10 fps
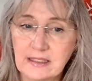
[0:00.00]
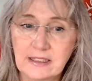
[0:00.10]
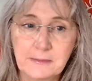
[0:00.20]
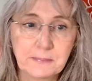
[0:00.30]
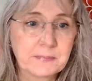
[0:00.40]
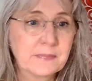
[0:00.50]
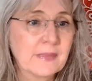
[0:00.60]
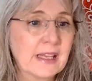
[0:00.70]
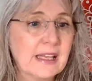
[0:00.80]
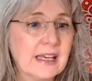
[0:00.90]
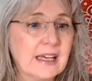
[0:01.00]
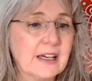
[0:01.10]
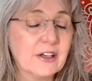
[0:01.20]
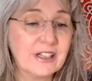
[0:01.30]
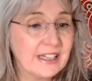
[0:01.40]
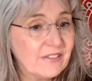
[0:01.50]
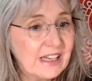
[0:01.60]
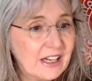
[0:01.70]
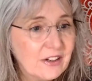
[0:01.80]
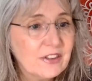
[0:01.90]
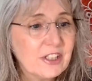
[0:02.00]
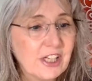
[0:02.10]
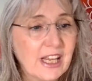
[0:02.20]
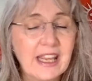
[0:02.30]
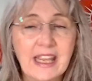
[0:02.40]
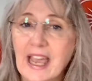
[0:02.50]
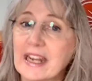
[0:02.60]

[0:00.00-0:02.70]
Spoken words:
us. Good evening, Luna J.